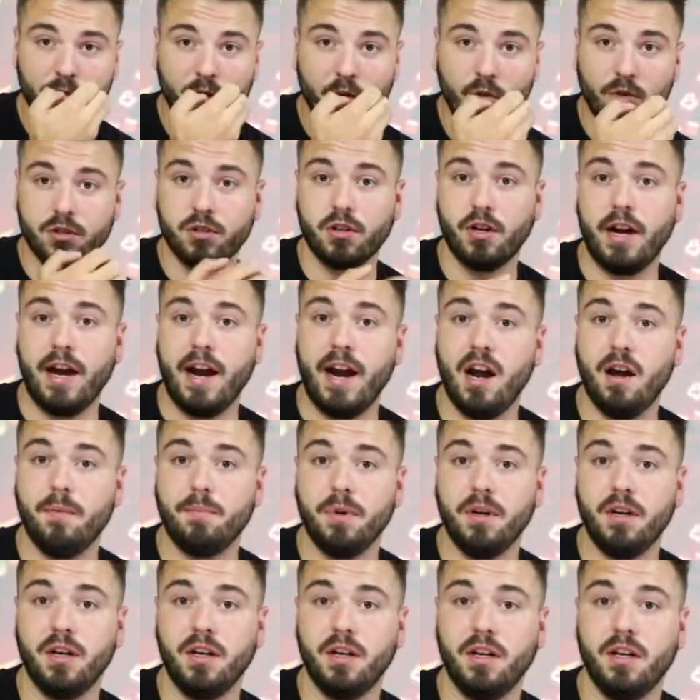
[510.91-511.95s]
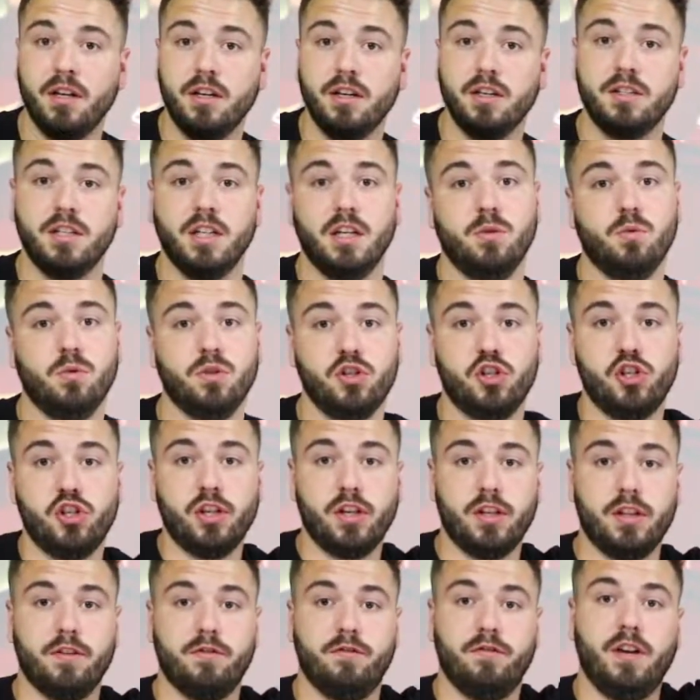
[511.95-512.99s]
What's going to happen is it would
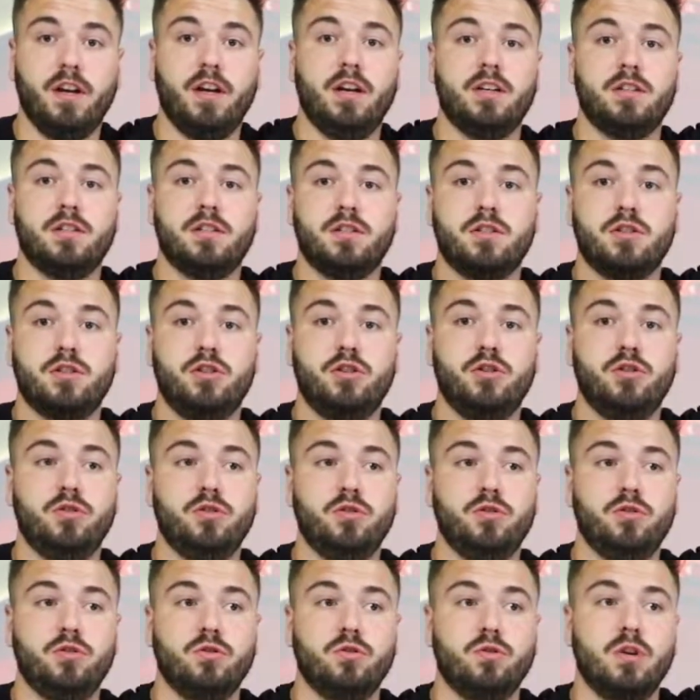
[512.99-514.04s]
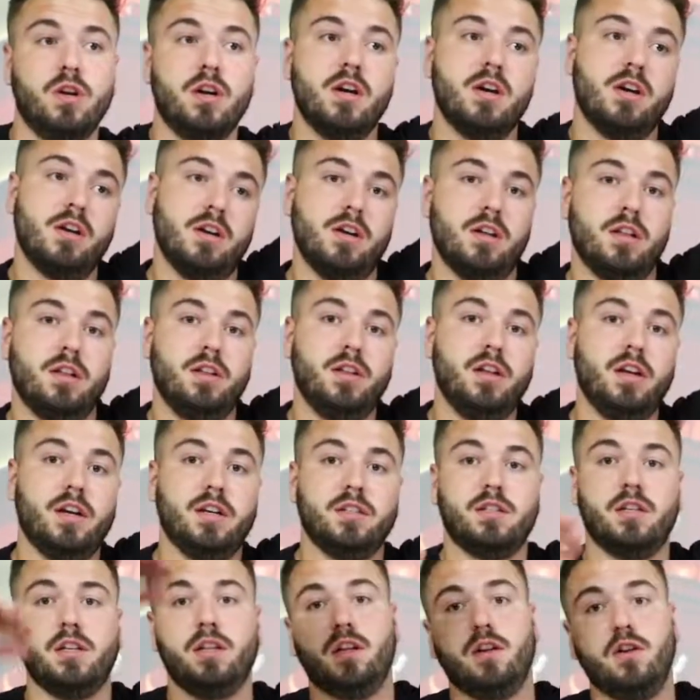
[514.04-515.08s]
shut the vents to
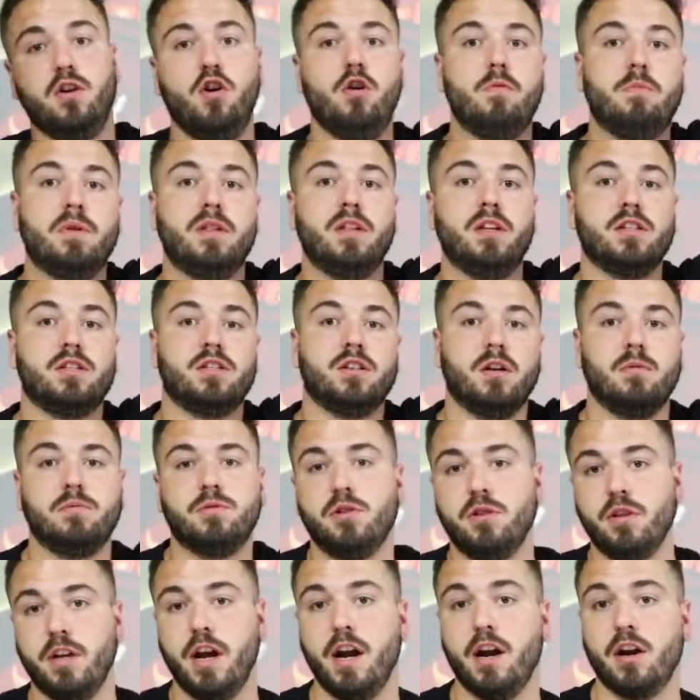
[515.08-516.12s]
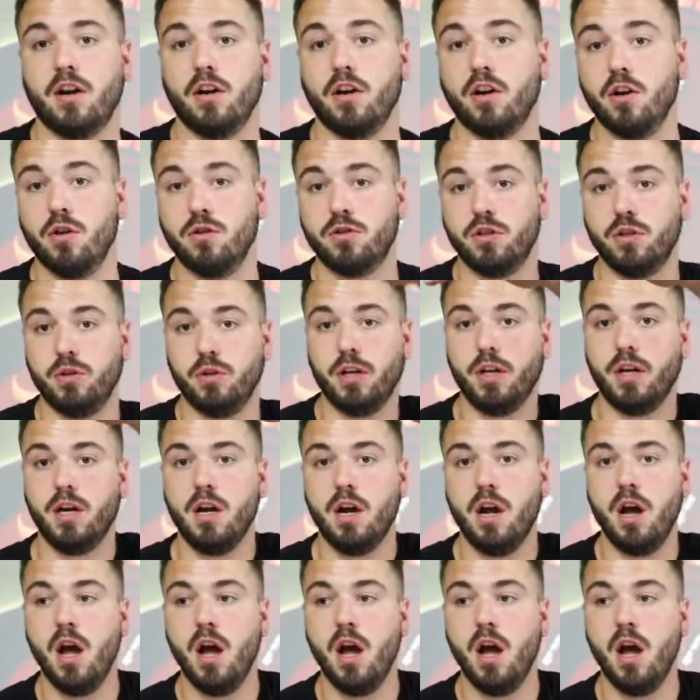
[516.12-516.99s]
this and then open this up so the air can go to it.